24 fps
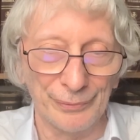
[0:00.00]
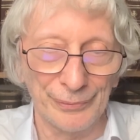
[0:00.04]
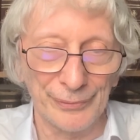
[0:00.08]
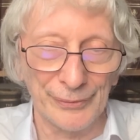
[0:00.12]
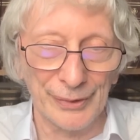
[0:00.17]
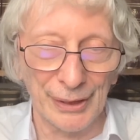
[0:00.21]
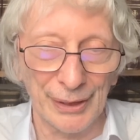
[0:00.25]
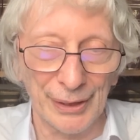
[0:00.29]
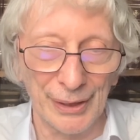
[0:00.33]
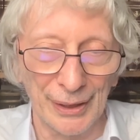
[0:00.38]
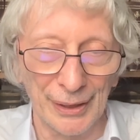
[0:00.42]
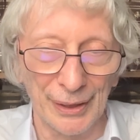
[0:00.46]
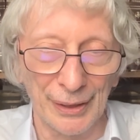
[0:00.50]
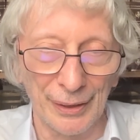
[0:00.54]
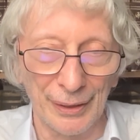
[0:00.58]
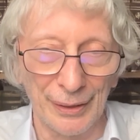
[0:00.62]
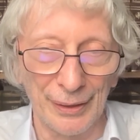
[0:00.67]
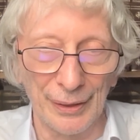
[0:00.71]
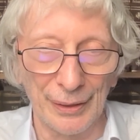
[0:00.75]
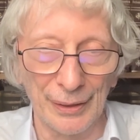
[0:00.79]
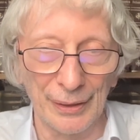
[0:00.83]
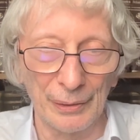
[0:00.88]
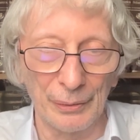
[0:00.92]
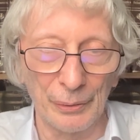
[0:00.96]
The,
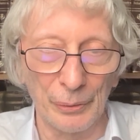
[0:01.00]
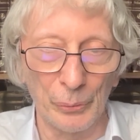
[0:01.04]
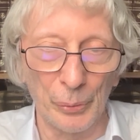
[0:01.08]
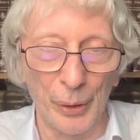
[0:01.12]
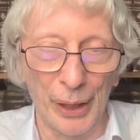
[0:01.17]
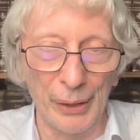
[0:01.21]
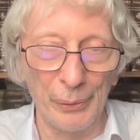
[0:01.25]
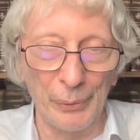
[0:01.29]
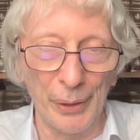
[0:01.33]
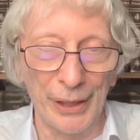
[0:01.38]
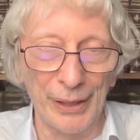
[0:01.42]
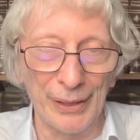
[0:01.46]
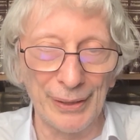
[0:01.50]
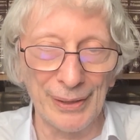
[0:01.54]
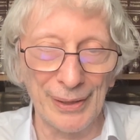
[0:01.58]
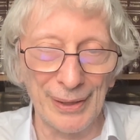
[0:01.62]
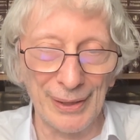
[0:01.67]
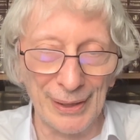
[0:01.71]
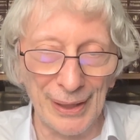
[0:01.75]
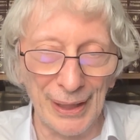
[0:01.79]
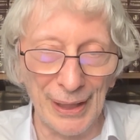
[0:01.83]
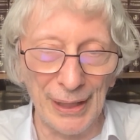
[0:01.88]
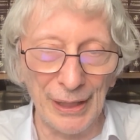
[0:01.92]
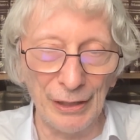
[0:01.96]
the way we
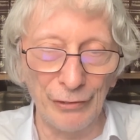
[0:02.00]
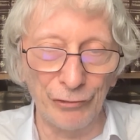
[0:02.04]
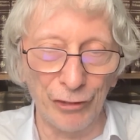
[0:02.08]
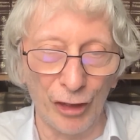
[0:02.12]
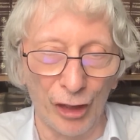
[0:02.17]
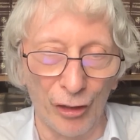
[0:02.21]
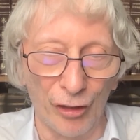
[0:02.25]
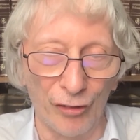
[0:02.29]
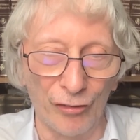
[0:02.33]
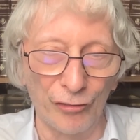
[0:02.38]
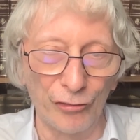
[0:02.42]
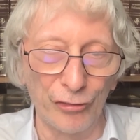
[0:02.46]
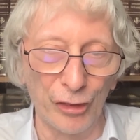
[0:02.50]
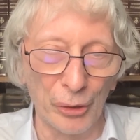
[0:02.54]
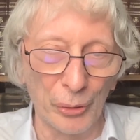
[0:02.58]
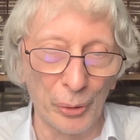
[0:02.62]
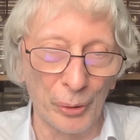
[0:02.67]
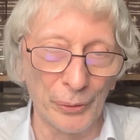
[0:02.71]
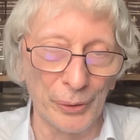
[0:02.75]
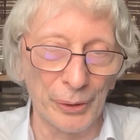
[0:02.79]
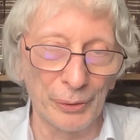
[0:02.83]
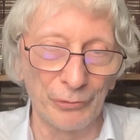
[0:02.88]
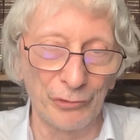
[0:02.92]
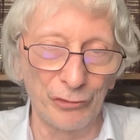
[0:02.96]
conceive of
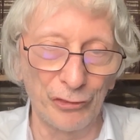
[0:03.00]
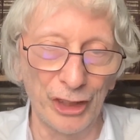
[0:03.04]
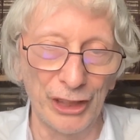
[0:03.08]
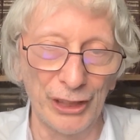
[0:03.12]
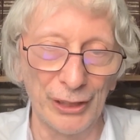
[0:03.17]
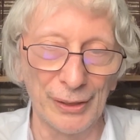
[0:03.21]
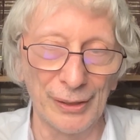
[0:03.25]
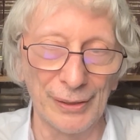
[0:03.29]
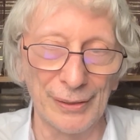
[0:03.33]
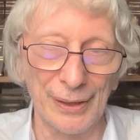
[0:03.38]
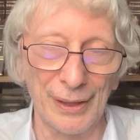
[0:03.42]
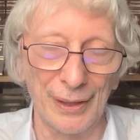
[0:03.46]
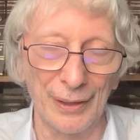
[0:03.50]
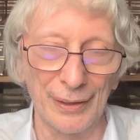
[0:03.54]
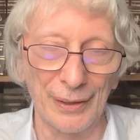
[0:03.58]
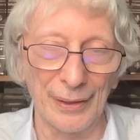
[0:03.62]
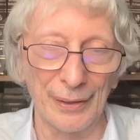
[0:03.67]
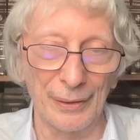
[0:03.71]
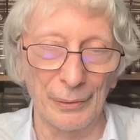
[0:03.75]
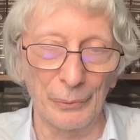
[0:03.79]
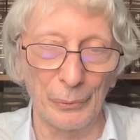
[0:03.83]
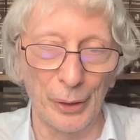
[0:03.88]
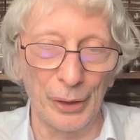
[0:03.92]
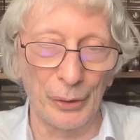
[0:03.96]
quantum fields,
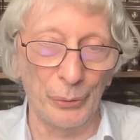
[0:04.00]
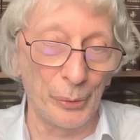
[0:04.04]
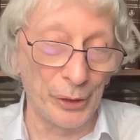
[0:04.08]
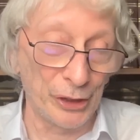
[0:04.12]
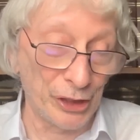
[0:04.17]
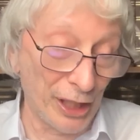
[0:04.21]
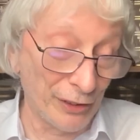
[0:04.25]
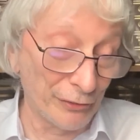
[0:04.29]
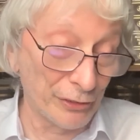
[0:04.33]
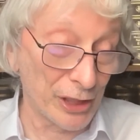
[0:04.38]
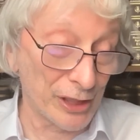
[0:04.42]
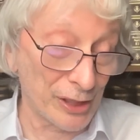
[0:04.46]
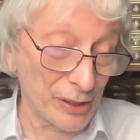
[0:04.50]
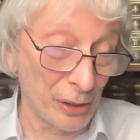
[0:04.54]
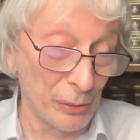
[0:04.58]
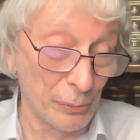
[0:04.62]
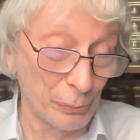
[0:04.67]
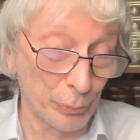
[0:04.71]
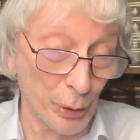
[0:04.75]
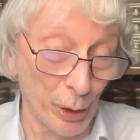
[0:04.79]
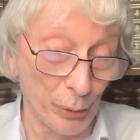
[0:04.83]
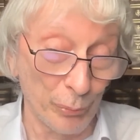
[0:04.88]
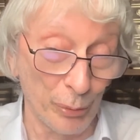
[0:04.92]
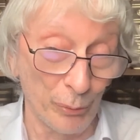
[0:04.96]
and which have its
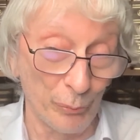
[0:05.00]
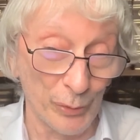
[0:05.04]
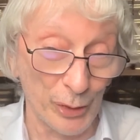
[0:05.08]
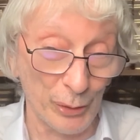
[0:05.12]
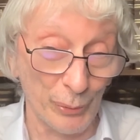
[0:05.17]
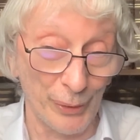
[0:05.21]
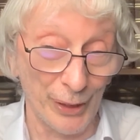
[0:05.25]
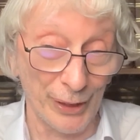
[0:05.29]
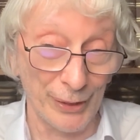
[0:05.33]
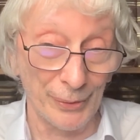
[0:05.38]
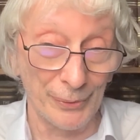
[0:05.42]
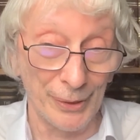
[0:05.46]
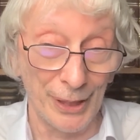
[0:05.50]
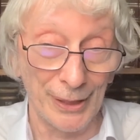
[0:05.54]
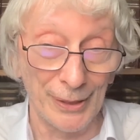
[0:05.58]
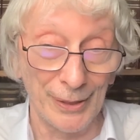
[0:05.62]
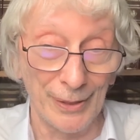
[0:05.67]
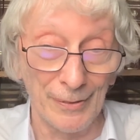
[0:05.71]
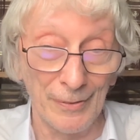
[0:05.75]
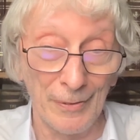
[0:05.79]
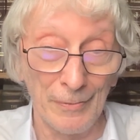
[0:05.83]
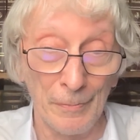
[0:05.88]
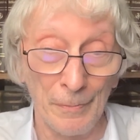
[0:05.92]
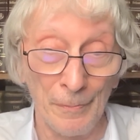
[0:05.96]
own problems, by the
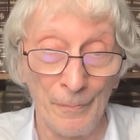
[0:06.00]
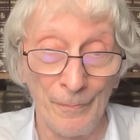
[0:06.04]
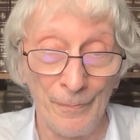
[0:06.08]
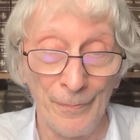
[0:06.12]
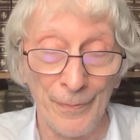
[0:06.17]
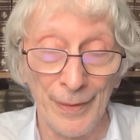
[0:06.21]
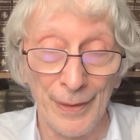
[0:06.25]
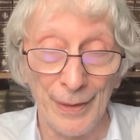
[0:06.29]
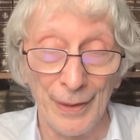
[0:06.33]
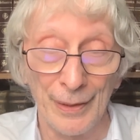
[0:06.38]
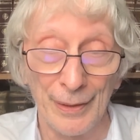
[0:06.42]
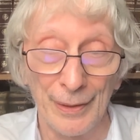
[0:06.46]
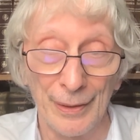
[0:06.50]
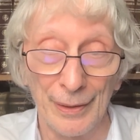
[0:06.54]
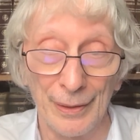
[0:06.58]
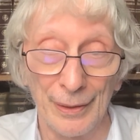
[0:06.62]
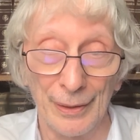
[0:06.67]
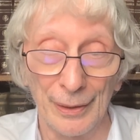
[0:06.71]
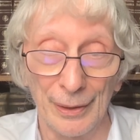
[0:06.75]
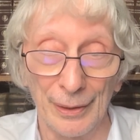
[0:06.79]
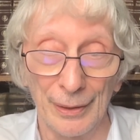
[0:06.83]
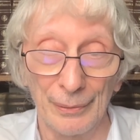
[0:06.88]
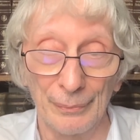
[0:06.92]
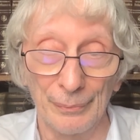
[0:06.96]
way,
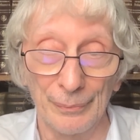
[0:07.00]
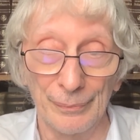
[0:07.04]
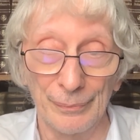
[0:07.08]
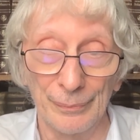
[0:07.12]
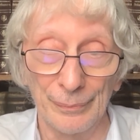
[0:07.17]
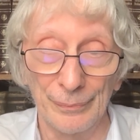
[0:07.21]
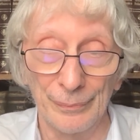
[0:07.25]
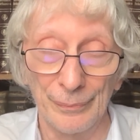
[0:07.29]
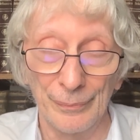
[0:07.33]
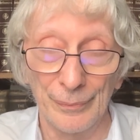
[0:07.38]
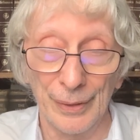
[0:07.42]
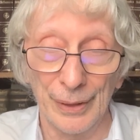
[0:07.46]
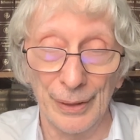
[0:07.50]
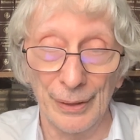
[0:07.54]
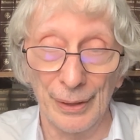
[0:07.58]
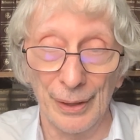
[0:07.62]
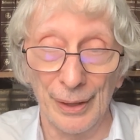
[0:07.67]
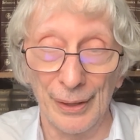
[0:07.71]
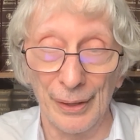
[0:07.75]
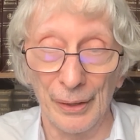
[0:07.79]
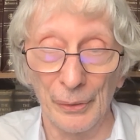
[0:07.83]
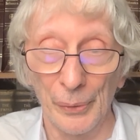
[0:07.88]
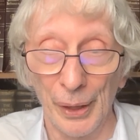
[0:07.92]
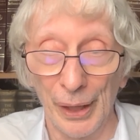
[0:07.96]
Um,
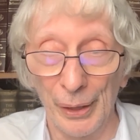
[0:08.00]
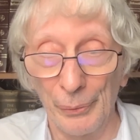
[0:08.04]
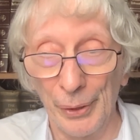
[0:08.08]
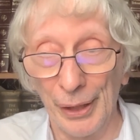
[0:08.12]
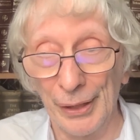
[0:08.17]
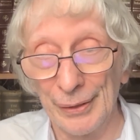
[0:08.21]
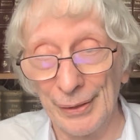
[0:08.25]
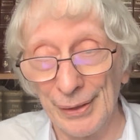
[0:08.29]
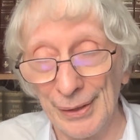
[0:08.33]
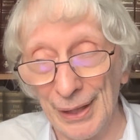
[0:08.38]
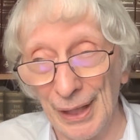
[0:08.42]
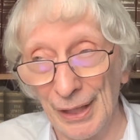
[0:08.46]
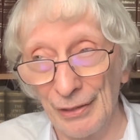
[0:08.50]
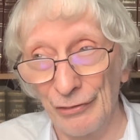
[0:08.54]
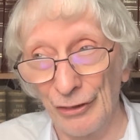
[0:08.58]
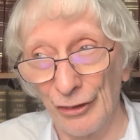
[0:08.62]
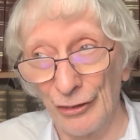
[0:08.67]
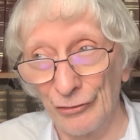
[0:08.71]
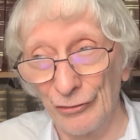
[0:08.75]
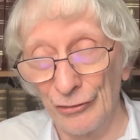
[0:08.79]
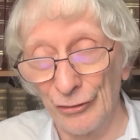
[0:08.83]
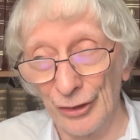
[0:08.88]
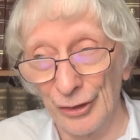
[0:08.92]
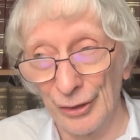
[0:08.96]
and the way we conceive
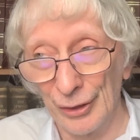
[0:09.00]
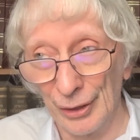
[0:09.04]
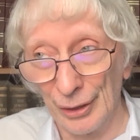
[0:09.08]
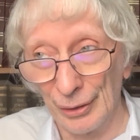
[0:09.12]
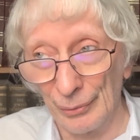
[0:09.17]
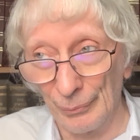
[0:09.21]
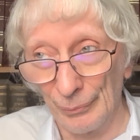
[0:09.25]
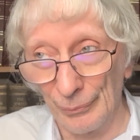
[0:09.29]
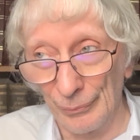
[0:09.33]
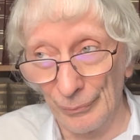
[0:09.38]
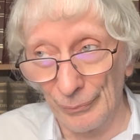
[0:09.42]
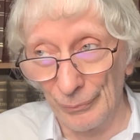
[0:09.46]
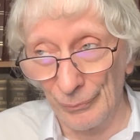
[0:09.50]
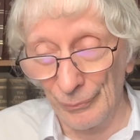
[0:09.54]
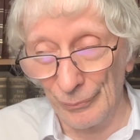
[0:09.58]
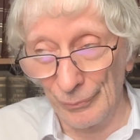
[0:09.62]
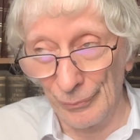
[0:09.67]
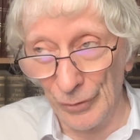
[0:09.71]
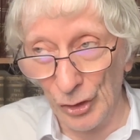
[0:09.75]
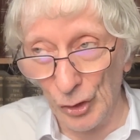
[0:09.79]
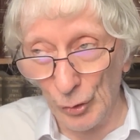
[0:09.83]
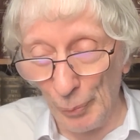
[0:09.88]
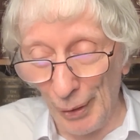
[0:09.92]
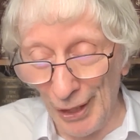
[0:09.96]
of um,
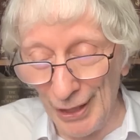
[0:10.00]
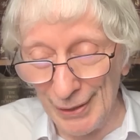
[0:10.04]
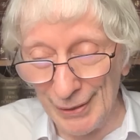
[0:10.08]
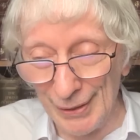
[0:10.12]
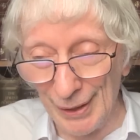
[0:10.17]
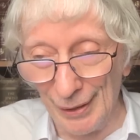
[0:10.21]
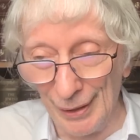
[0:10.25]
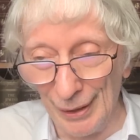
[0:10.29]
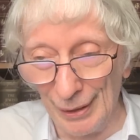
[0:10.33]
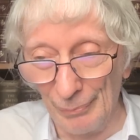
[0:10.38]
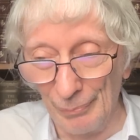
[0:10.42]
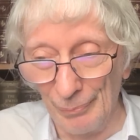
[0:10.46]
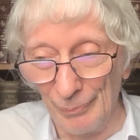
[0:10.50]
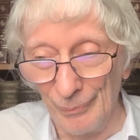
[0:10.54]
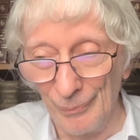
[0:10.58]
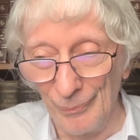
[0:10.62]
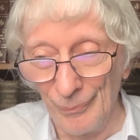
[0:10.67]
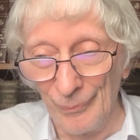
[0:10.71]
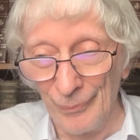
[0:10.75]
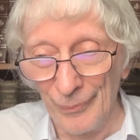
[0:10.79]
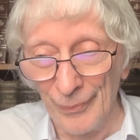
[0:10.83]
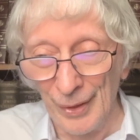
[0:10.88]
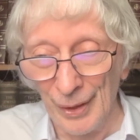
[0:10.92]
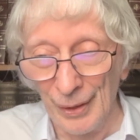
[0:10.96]
space-time
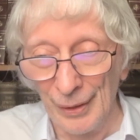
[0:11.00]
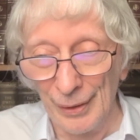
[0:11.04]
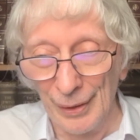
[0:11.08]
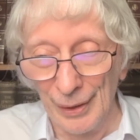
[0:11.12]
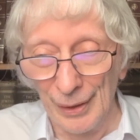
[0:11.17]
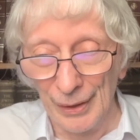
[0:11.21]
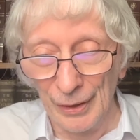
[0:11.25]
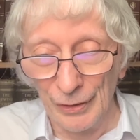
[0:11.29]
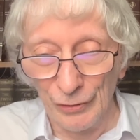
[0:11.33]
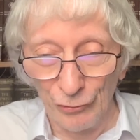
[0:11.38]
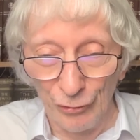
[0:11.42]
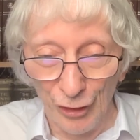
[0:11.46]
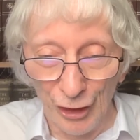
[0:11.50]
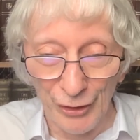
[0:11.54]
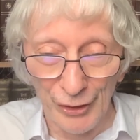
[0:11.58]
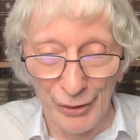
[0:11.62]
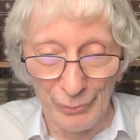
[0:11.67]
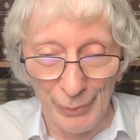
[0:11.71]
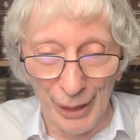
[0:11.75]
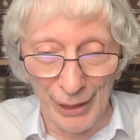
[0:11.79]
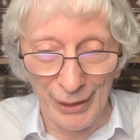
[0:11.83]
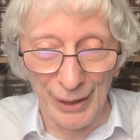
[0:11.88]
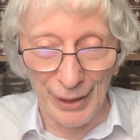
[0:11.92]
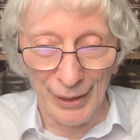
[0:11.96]
is
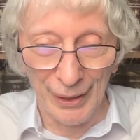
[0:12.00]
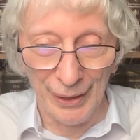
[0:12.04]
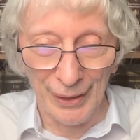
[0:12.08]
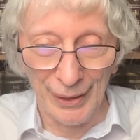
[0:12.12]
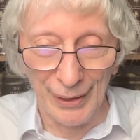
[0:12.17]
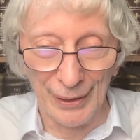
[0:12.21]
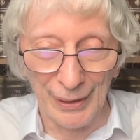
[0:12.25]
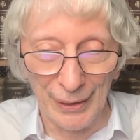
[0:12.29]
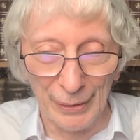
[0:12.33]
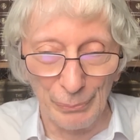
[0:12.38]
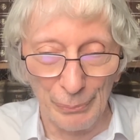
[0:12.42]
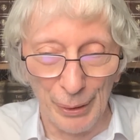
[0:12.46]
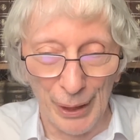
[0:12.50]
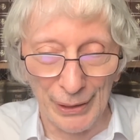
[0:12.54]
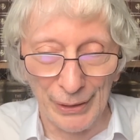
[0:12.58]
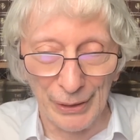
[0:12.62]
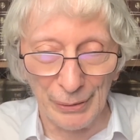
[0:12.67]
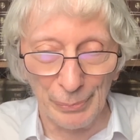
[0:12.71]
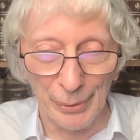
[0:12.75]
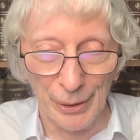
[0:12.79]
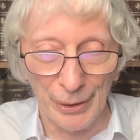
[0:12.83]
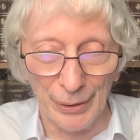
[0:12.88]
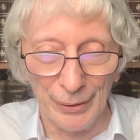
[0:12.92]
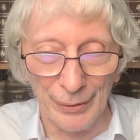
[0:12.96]
fundamentally
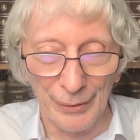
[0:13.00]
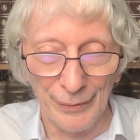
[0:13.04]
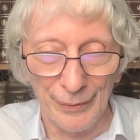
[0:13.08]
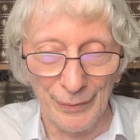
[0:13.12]
incompatible.